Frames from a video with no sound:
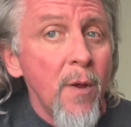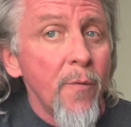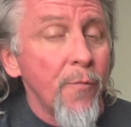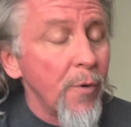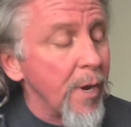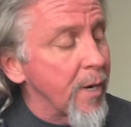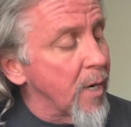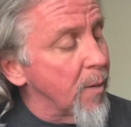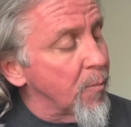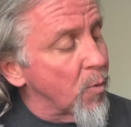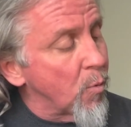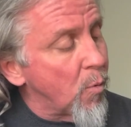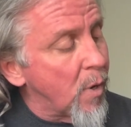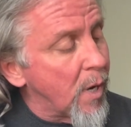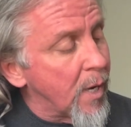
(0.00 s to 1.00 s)
fret
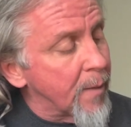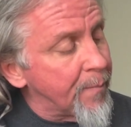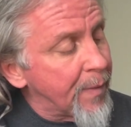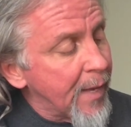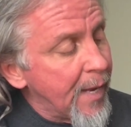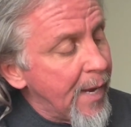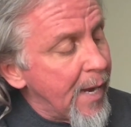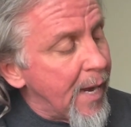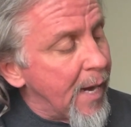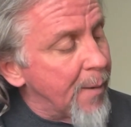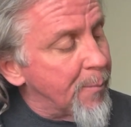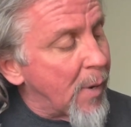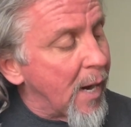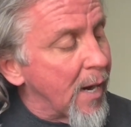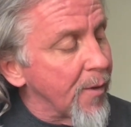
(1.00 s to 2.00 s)
number 1, and
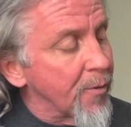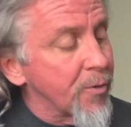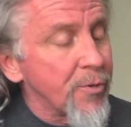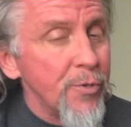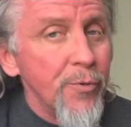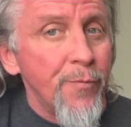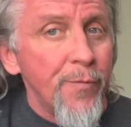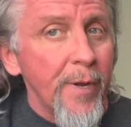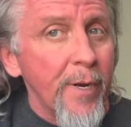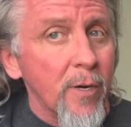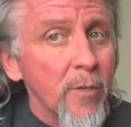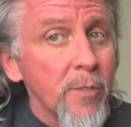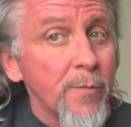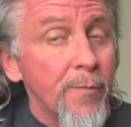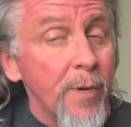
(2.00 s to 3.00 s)
my other two
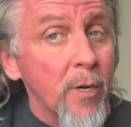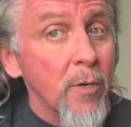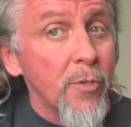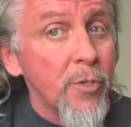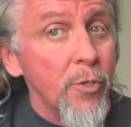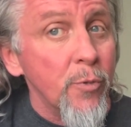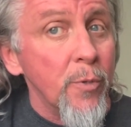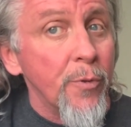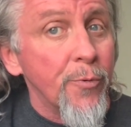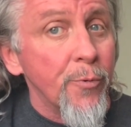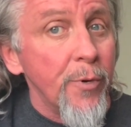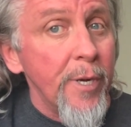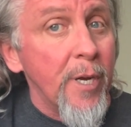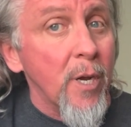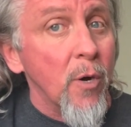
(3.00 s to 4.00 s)
fingers, finger 2 and
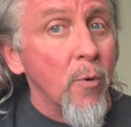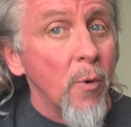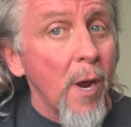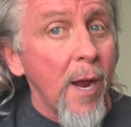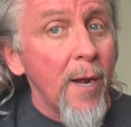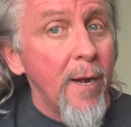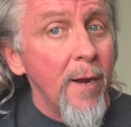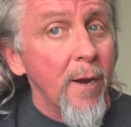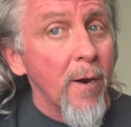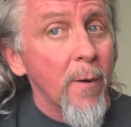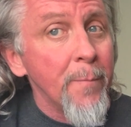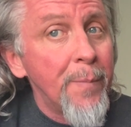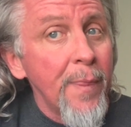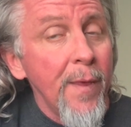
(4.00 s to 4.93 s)
3, go right here.